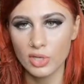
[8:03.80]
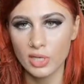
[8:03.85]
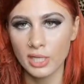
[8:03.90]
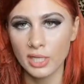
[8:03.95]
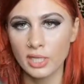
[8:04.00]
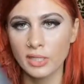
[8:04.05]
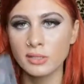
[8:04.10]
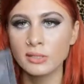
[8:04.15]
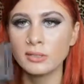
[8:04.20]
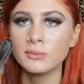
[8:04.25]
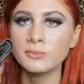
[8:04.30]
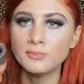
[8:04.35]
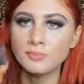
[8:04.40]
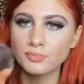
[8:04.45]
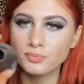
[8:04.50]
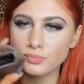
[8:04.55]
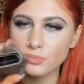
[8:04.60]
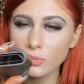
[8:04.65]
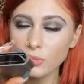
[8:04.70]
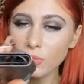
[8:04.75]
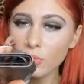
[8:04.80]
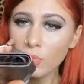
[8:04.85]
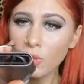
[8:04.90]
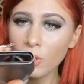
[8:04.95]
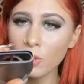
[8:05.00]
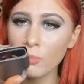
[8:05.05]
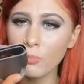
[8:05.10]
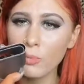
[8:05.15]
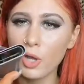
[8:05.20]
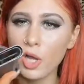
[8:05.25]
drying,
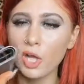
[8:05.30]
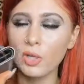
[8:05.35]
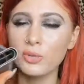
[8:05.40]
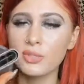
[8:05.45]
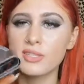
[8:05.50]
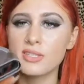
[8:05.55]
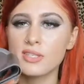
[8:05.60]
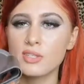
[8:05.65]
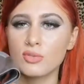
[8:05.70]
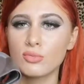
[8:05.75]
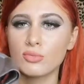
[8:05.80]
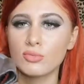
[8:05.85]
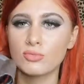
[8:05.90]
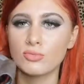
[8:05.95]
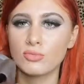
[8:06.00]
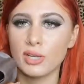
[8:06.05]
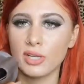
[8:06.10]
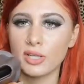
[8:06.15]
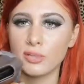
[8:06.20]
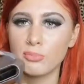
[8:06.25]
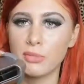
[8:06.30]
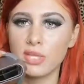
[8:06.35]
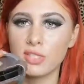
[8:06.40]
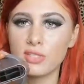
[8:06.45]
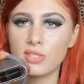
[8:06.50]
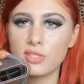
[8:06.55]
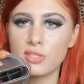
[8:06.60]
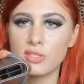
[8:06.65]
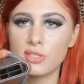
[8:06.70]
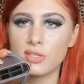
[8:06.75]
but I would still
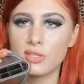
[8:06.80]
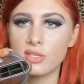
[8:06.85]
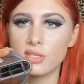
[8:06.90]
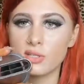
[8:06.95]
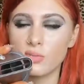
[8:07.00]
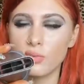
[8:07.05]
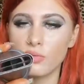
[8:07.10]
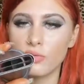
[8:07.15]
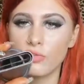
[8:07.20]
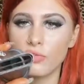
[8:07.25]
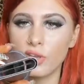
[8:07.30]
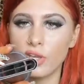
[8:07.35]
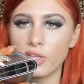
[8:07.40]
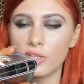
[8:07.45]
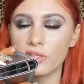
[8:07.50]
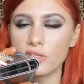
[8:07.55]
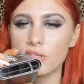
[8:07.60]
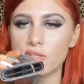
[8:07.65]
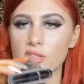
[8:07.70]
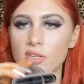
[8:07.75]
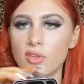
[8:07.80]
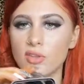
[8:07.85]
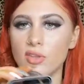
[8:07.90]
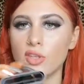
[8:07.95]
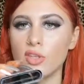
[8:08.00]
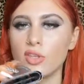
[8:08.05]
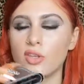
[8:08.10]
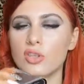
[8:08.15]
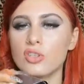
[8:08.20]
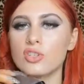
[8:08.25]
recommend using this one first so
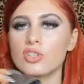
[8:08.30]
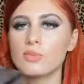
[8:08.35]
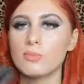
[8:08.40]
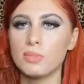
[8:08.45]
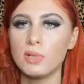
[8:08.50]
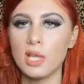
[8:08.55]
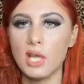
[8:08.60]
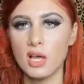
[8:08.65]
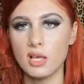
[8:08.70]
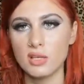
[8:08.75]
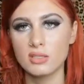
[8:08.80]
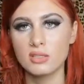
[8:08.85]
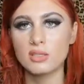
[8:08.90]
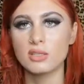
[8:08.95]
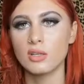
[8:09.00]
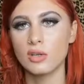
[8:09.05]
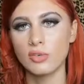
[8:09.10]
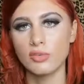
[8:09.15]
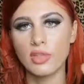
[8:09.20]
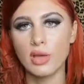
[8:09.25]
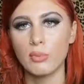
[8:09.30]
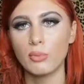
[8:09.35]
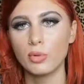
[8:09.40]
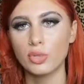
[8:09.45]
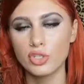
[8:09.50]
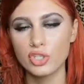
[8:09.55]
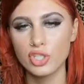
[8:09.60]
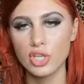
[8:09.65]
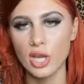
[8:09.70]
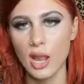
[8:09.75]
that you can just blast a lot of that
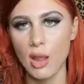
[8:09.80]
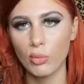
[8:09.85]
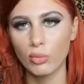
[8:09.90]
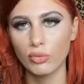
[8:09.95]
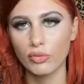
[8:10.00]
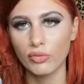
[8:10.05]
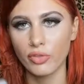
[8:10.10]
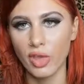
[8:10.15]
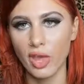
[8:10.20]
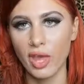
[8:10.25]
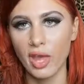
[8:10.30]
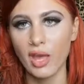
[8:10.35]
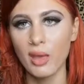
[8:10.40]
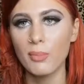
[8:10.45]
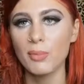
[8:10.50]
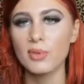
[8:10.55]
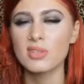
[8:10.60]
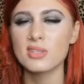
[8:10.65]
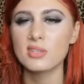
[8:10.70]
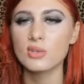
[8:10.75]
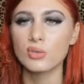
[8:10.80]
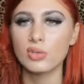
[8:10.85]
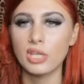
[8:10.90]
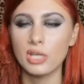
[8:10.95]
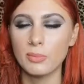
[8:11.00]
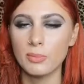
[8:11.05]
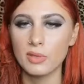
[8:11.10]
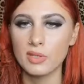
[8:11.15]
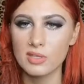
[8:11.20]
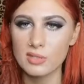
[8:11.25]
moisture out of the hair but still
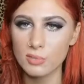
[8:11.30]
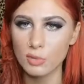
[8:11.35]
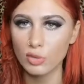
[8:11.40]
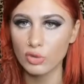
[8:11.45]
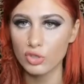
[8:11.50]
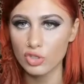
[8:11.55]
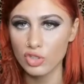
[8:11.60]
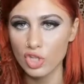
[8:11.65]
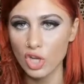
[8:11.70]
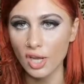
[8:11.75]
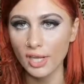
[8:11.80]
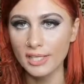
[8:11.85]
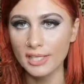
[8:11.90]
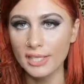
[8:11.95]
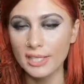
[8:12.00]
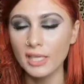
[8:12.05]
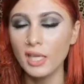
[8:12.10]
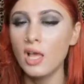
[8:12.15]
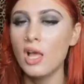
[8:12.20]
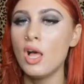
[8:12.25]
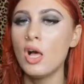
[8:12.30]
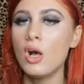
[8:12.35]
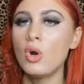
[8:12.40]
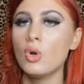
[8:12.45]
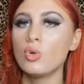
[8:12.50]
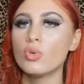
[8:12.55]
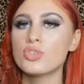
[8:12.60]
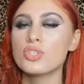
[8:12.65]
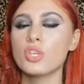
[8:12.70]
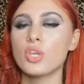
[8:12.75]
keep it smooth and shiny.
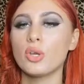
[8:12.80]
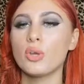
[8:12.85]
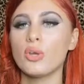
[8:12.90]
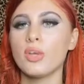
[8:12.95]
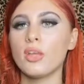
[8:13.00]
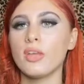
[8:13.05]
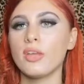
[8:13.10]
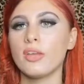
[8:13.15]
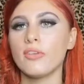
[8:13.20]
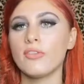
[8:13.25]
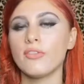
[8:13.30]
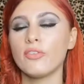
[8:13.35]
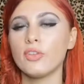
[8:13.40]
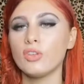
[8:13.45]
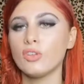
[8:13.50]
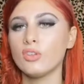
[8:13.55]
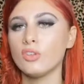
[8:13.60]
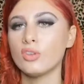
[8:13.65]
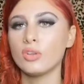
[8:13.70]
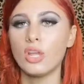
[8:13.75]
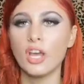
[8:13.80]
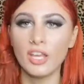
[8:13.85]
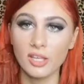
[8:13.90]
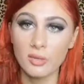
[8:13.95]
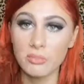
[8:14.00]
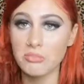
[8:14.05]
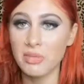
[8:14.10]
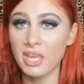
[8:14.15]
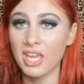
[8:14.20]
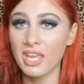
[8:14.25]
Also, if you're
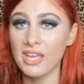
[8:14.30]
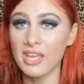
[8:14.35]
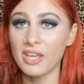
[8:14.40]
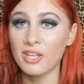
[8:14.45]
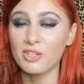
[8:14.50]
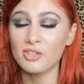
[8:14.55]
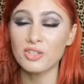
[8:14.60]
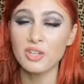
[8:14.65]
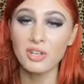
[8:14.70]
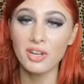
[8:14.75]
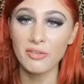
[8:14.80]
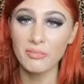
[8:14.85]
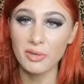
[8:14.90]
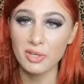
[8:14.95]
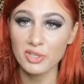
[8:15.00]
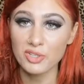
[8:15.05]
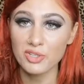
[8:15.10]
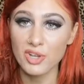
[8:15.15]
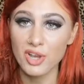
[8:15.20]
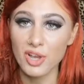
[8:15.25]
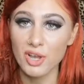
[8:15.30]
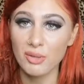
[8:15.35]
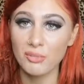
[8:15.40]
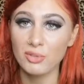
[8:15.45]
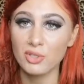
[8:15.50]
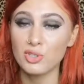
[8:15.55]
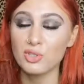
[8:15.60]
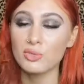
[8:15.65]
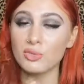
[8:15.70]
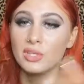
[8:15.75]
like me and you don't have much
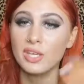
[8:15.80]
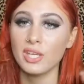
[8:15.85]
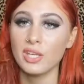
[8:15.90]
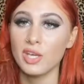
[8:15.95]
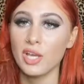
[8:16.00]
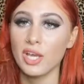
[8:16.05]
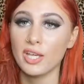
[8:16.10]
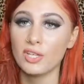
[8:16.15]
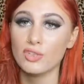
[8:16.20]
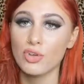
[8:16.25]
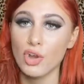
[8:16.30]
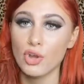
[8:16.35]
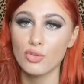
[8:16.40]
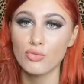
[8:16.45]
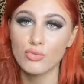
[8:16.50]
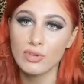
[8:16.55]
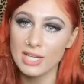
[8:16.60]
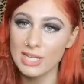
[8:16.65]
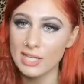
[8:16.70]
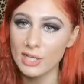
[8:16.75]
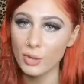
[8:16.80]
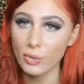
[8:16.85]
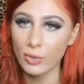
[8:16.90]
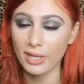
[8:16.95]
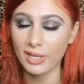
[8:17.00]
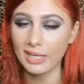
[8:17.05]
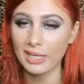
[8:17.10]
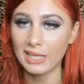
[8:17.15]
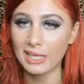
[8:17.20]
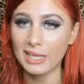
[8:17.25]
time, you just want to get your hair dried really
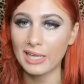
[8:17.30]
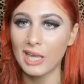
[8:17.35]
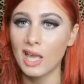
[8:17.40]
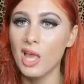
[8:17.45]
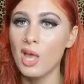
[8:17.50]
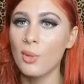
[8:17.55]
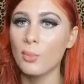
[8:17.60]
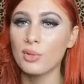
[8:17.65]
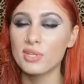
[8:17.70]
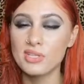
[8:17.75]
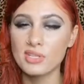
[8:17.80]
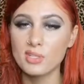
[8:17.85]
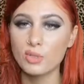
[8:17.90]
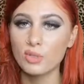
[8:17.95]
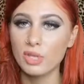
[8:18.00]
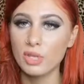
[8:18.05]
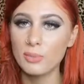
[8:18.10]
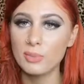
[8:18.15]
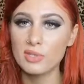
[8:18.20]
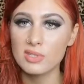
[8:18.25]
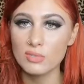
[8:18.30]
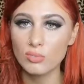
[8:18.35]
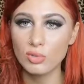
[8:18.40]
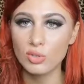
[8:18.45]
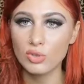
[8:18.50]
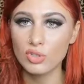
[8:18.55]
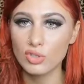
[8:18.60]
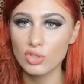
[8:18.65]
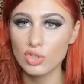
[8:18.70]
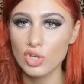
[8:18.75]
quickly but still keep it
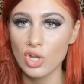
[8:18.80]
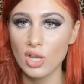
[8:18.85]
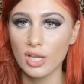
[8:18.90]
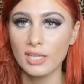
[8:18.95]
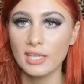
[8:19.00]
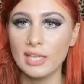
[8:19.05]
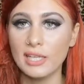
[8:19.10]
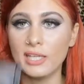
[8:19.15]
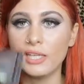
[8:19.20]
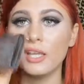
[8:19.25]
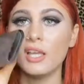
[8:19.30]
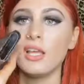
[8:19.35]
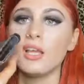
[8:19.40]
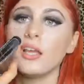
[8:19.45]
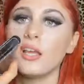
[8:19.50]
smooth and shiny,